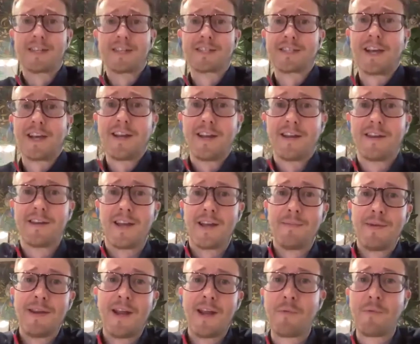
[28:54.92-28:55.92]
exciting. I
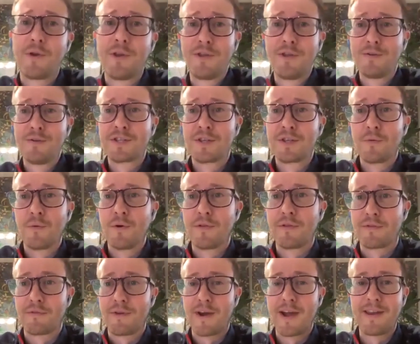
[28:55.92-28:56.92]
mean, I wouldn't use the word
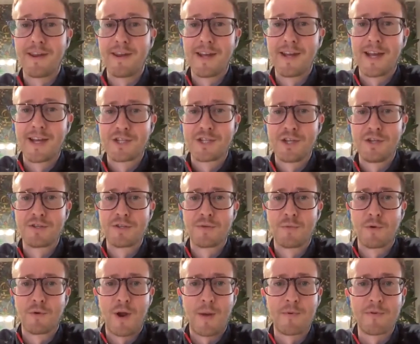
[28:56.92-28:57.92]
threat. I actually use the
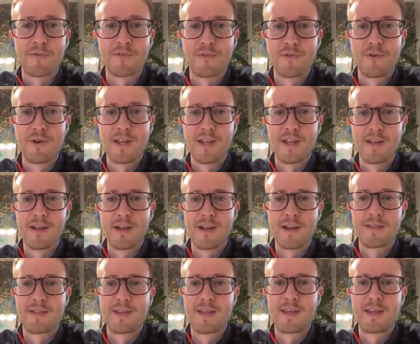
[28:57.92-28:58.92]
word opportunity. I
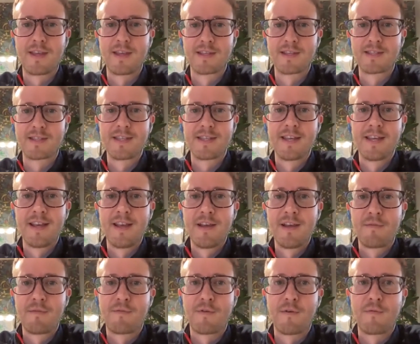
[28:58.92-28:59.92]
think it's
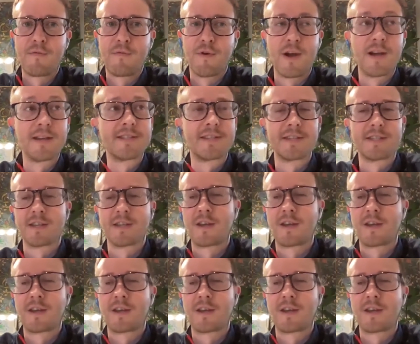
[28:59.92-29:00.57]
for us as a